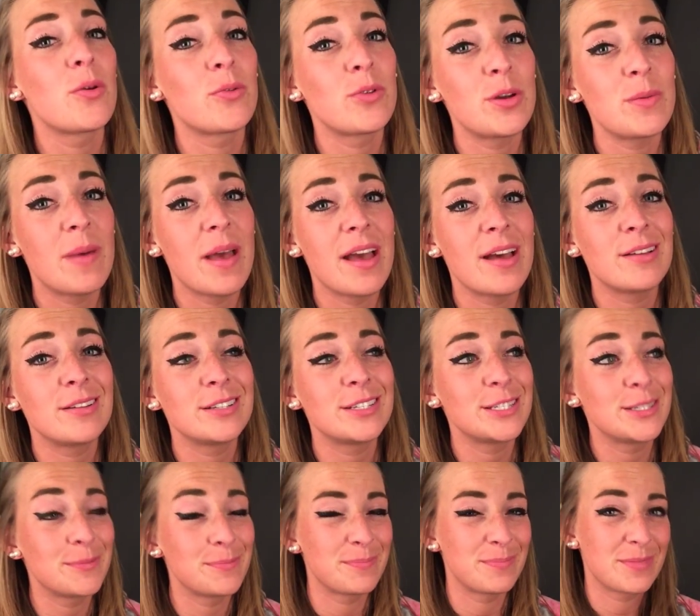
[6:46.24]

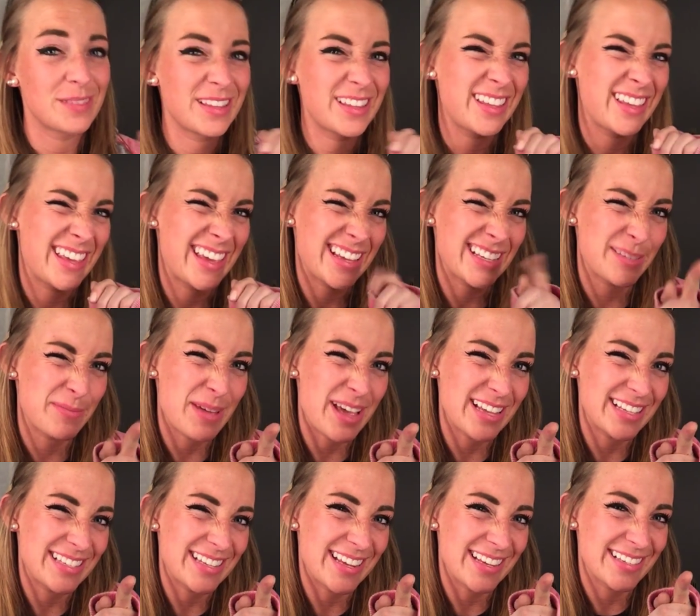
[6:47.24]
rebound, kick some
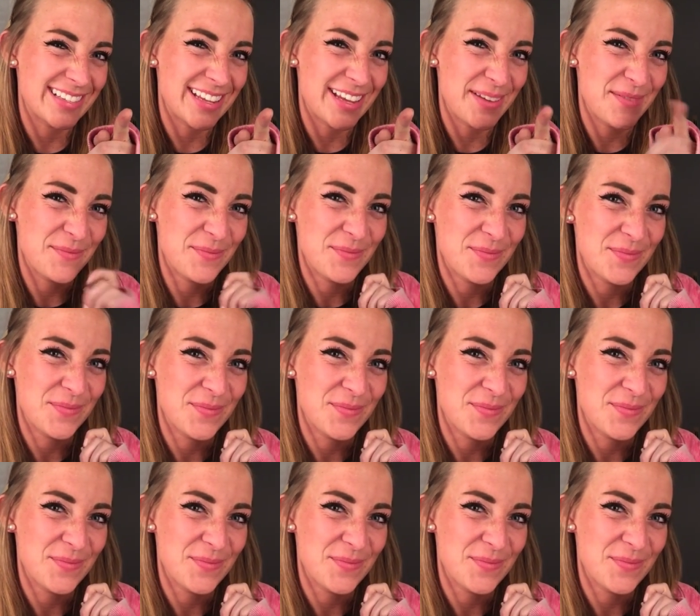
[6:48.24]
ass next time.